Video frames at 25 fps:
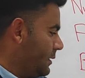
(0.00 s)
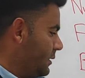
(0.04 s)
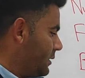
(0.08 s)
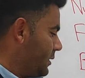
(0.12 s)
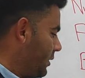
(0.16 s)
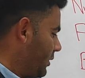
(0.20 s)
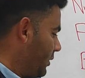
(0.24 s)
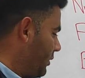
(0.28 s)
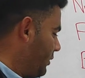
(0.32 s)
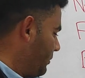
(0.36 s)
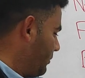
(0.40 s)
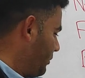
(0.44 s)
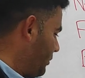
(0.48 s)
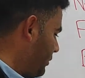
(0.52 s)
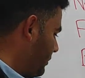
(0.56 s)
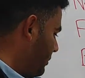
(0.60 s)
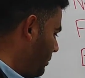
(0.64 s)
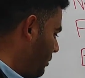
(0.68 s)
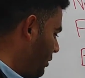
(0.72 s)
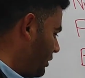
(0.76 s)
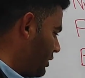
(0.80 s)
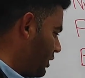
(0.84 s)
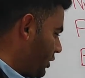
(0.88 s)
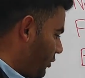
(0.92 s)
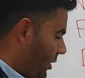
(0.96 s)
So
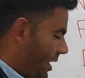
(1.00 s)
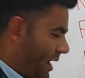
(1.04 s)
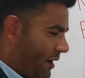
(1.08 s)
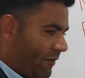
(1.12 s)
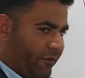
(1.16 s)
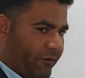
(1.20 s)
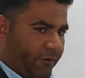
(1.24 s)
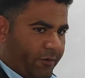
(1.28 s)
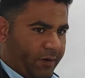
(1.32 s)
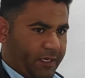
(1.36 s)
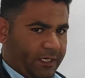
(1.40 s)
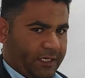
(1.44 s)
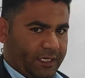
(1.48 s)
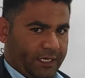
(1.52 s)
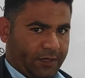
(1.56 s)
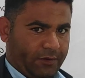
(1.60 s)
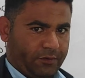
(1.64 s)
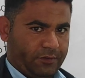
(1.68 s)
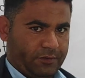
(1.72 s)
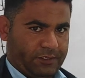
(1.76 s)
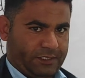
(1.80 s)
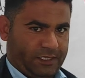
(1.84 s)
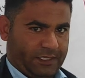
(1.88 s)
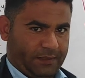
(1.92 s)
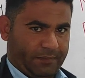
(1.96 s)
motorway, everyone
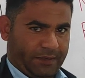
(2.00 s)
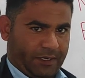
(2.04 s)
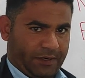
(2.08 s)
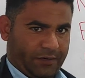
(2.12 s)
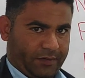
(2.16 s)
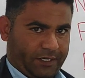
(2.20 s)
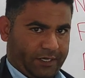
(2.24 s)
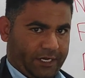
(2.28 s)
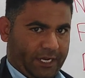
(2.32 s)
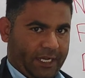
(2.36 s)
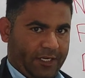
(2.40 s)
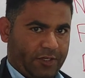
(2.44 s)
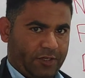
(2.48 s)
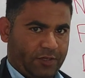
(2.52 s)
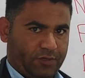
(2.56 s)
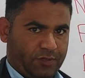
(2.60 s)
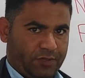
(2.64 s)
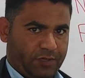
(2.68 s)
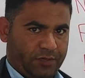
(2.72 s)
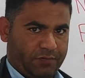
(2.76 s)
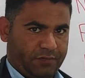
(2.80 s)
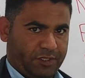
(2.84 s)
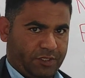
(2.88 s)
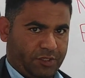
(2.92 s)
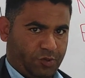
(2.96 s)
knows about it. I
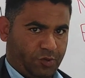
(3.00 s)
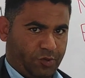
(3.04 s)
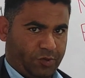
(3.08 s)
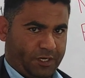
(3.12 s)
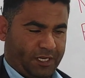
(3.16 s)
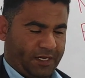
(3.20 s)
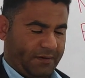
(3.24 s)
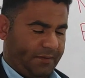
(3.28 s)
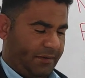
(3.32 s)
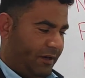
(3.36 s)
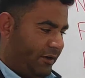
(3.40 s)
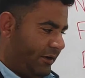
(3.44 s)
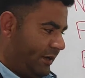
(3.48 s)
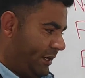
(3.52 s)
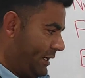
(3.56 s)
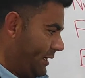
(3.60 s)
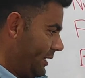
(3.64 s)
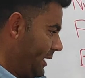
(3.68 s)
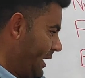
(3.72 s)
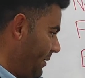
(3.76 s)
shouldn't be talking about it.